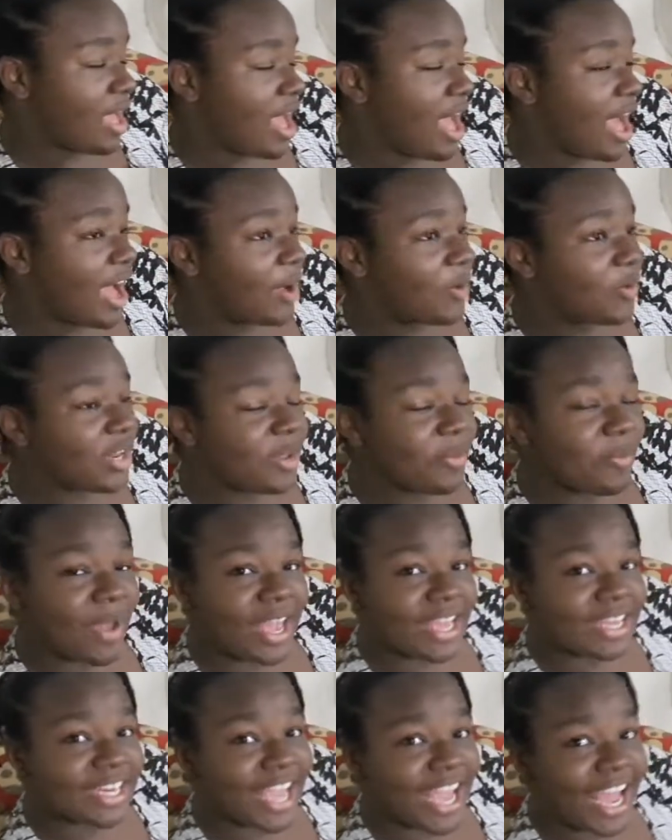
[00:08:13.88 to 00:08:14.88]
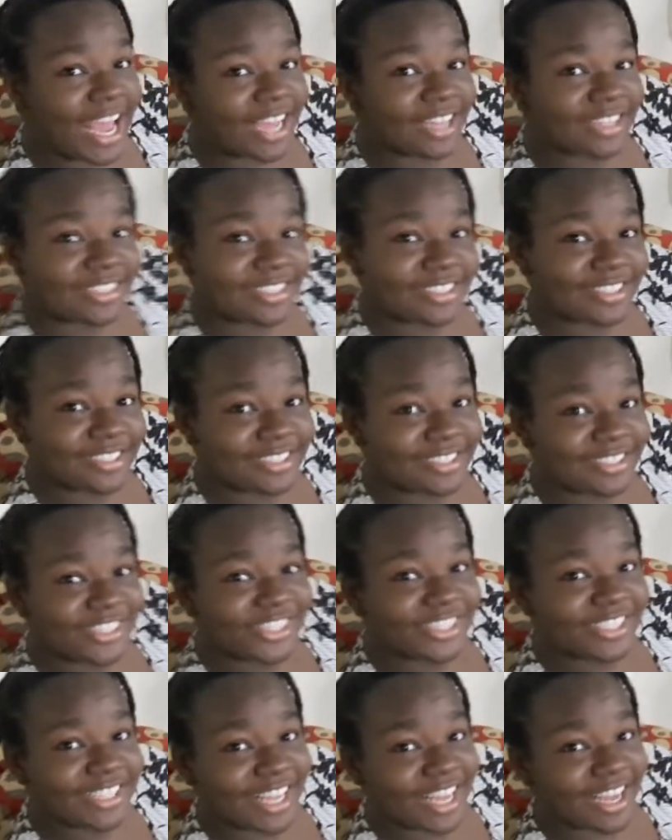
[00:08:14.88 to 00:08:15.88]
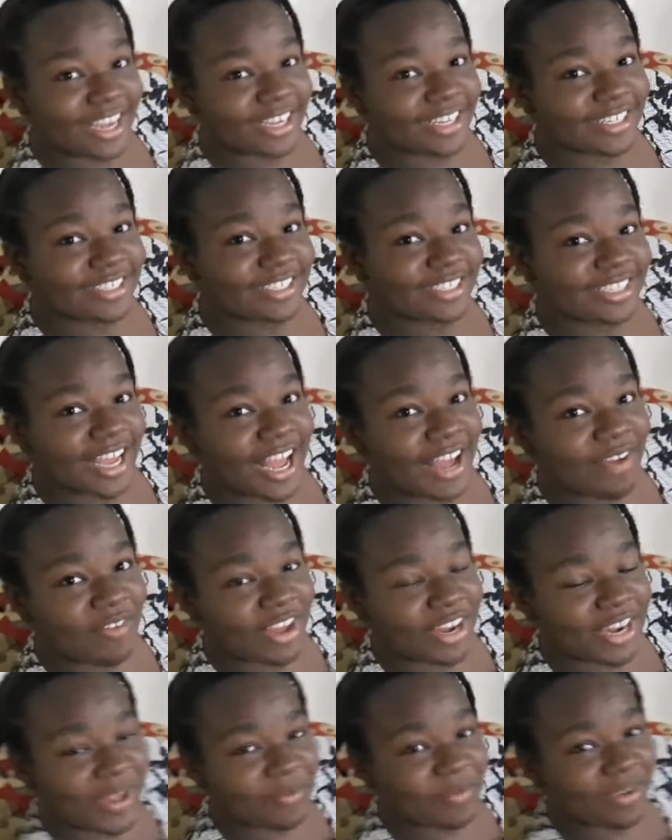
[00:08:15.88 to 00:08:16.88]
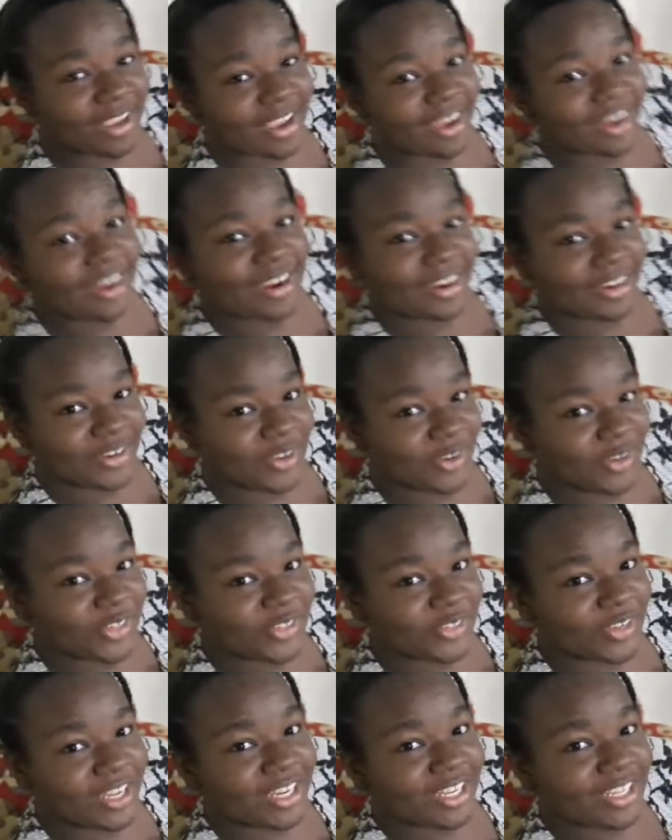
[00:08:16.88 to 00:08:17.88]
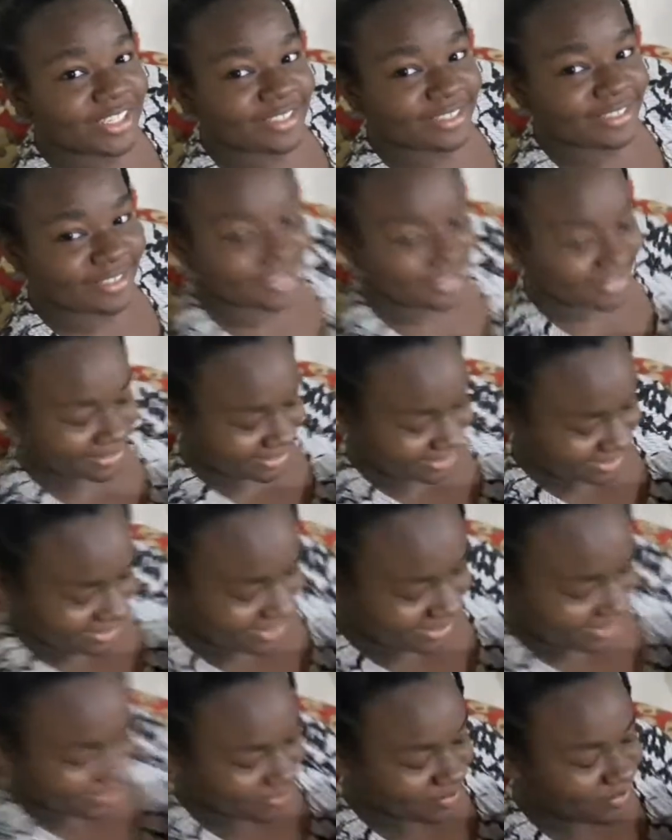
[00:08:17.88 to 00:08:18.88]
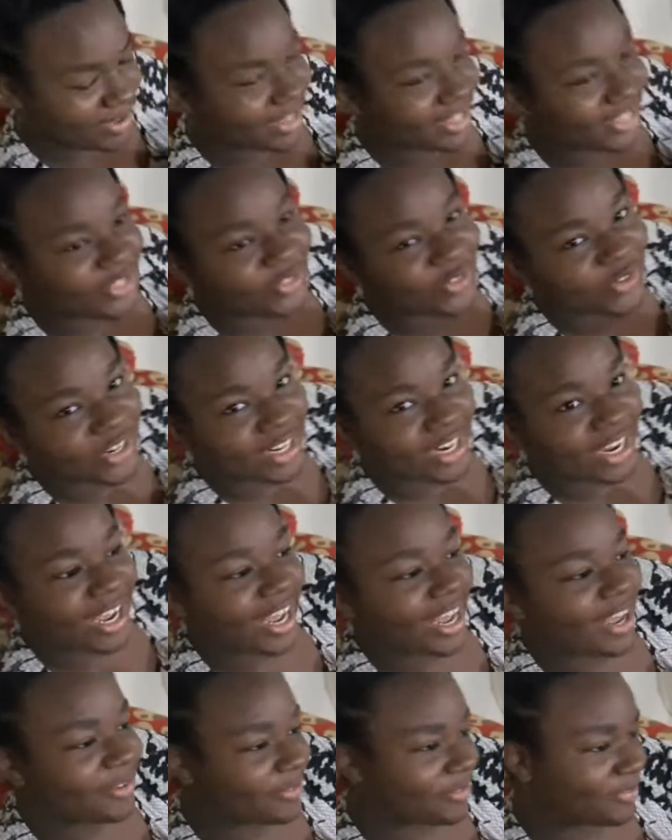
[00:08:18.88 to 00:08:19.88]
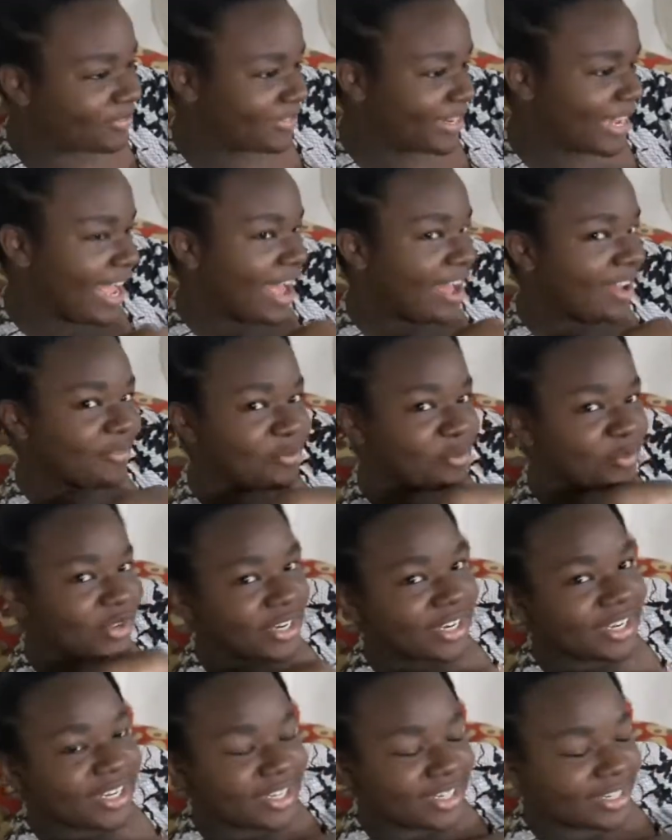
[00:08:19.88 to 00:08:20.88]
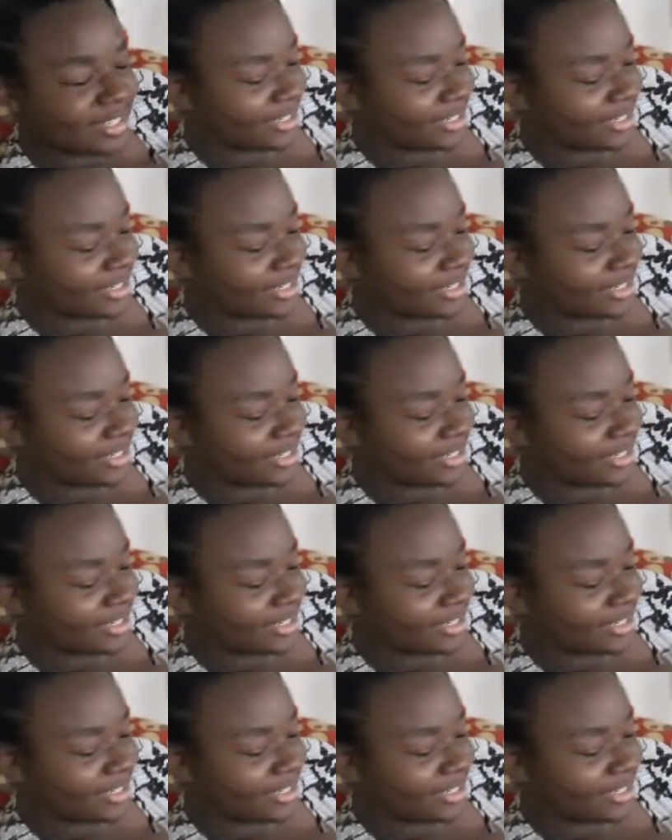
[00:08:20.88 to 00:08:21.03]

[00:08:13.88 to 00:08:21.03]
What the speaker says: I wouldn't mind cash. Just cash. I have a debit card now, so I need to make sure that I have money in there.